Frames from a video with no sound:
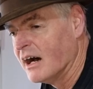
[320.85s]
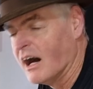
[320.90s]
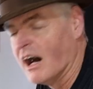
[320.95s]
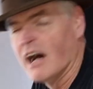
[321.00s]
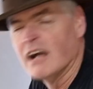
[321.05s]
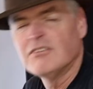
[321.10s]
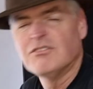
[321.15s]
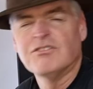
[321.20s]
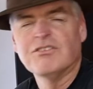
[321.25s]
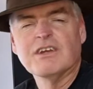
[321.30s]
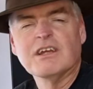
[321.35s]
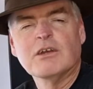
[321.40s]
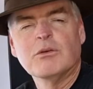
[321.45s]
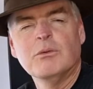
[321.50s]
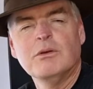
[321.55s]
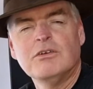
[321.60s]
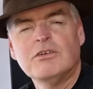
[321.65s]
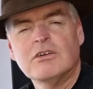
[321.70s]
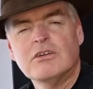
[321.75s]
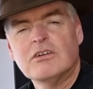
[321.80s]
I think
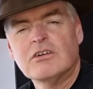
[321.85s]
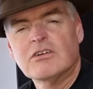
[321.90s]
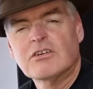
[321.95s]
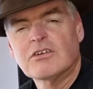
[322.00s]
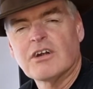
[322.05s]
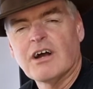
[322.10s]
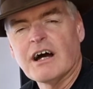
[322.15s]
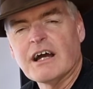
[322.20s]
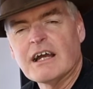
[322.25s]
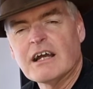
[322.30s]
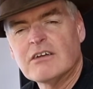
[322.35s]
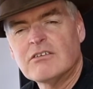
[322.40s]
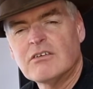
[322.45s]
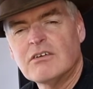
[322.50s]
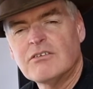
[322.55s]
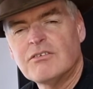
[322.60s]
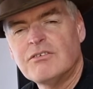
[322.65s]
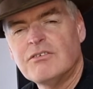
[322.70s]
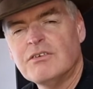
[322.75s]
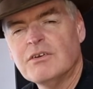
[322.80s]
we should try out
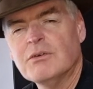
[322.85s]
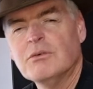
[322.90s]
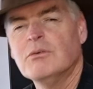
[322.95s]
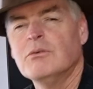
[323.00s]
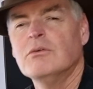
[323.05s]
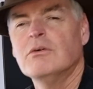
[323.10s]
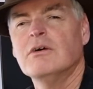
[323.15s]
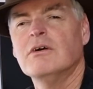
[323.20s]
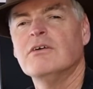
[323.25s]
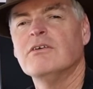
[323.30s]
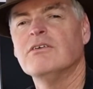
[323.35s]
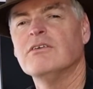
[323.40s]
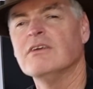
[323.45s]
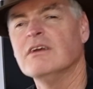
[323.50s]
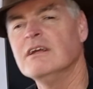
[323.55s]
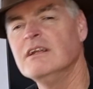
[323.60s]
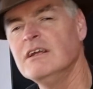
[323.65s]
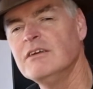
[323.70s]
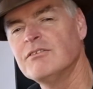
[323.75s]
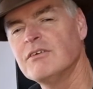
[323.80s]
a few
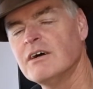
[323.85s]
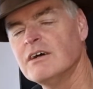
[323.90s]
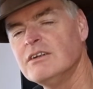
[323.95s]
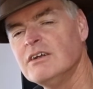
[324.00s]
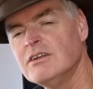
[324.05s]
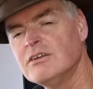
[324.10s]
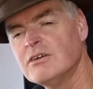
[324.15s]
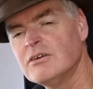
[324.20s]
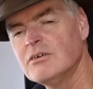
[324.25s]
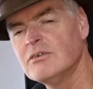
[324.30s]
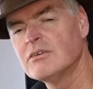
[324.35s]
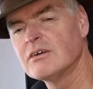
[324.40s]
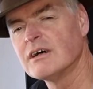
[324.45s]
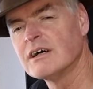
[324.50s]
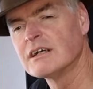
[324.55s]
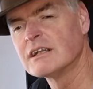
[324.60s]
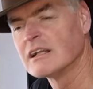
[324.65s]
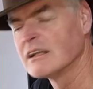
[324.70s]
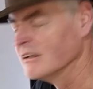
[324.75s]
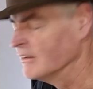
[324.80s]
CD32
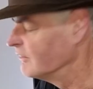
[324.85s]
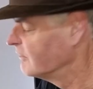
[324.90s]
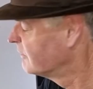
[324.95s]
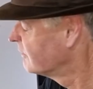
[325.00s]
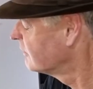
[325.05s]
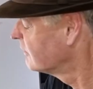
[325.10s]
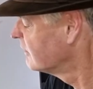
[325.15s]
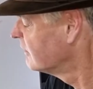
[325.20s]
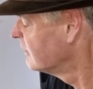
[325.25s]
titles.